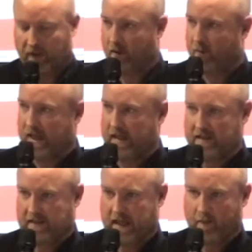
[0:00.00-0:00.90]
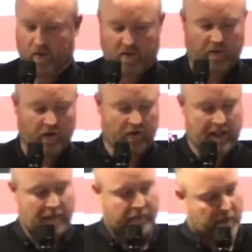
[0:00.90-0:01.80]
bigger brands, examples of how to do
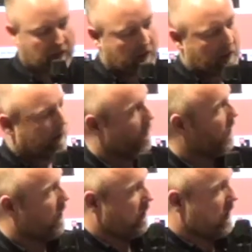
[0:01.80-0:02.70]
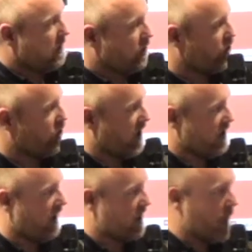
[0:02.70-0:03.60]
that. But these are just
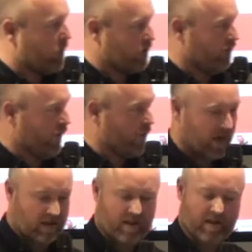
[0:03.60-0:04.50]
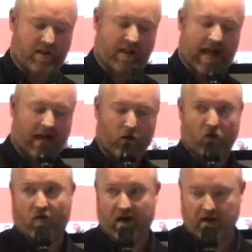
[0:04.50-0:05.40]
cheesy examples of where personalisation can
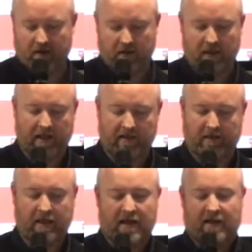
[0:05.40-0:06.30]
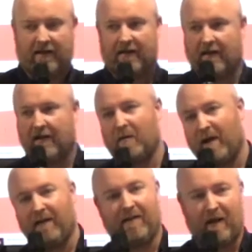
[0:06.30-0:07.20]
go right. It, you
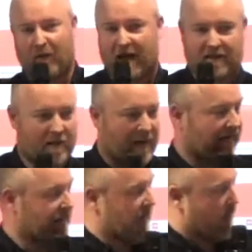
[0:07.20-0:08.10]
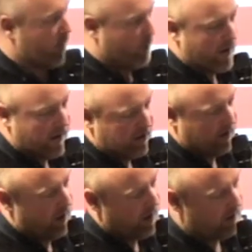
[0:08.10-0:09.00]
might think, why is this a bad example? But
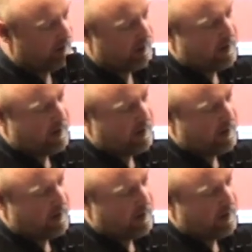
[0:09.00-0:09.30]
actually,